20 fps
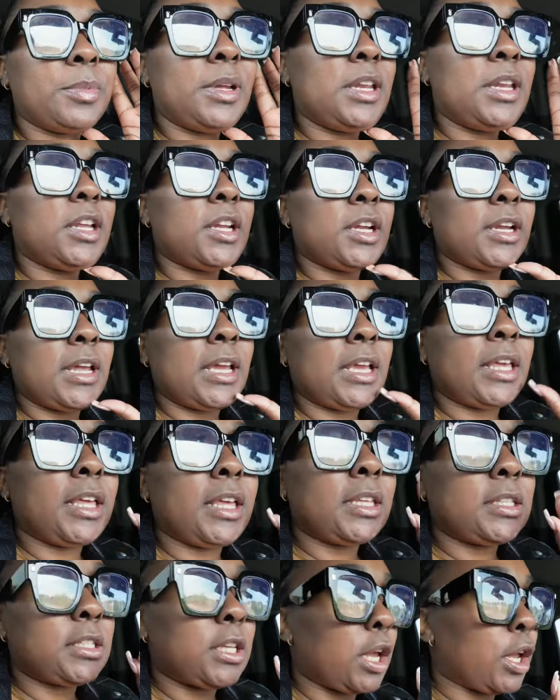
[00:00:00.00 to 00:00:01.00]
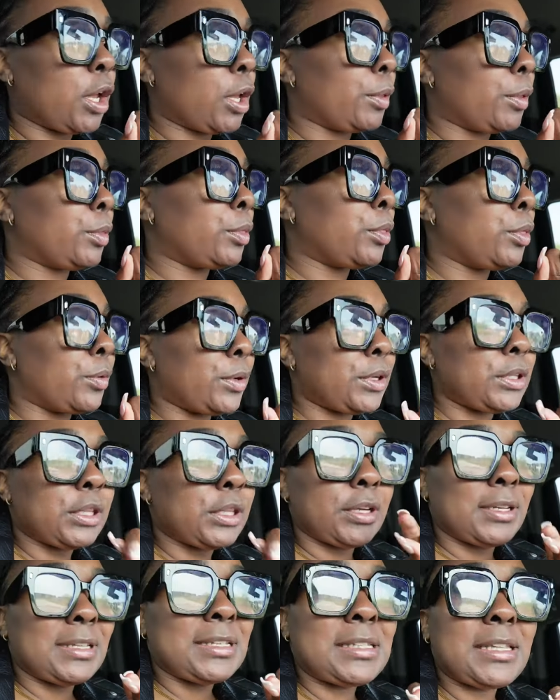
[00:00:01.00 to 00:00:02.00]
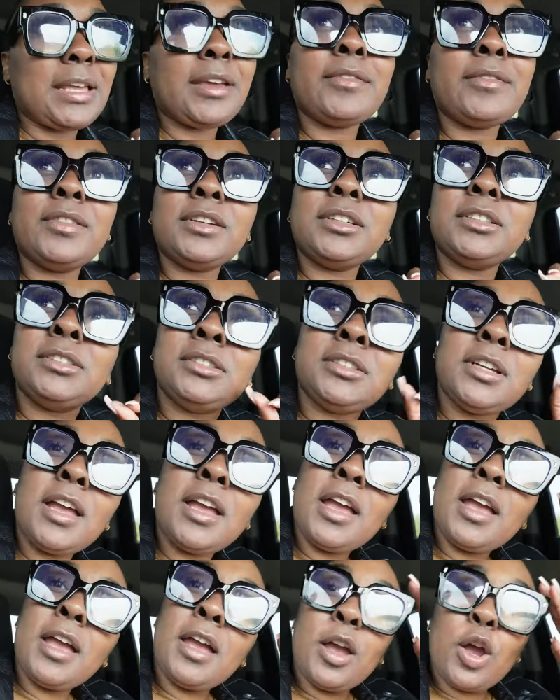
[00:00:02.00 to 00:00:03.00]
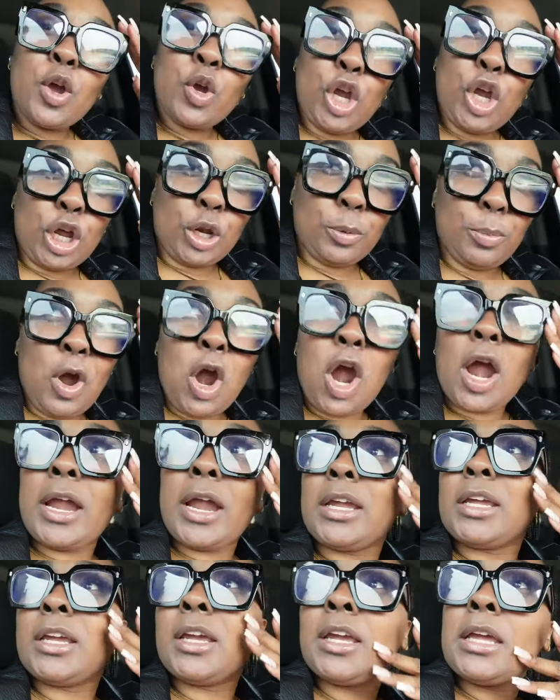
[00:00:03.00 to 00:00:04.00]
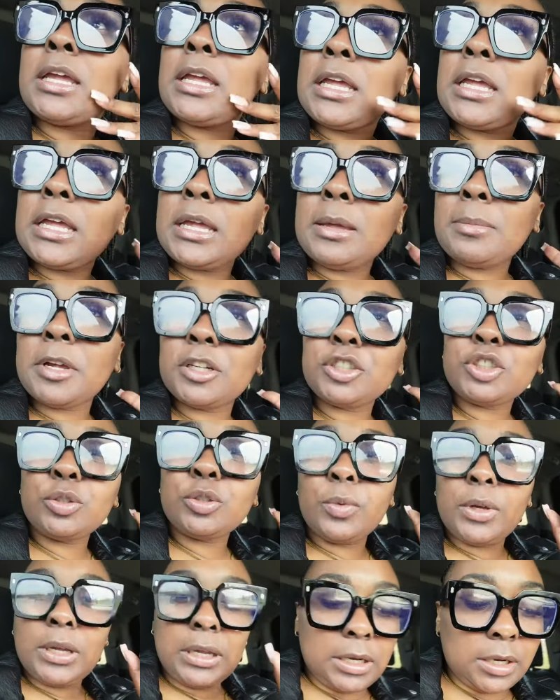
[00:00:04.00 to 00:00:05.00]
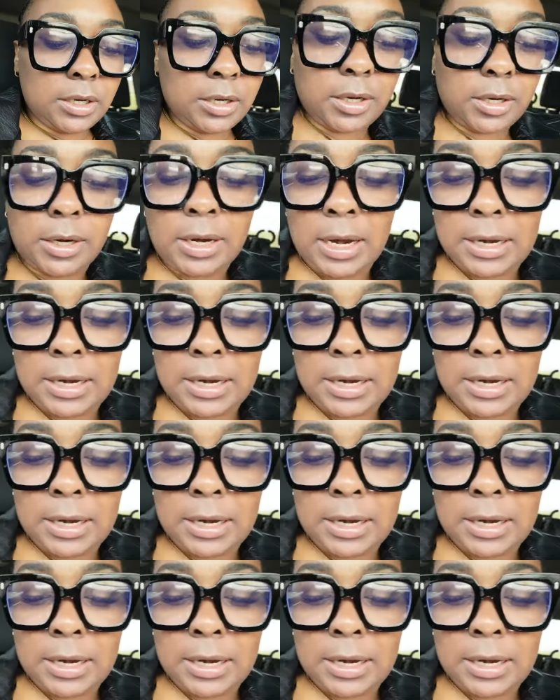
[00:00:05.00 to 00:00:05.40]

be there at three thirty-seven. We gotta park and make sure we get in there.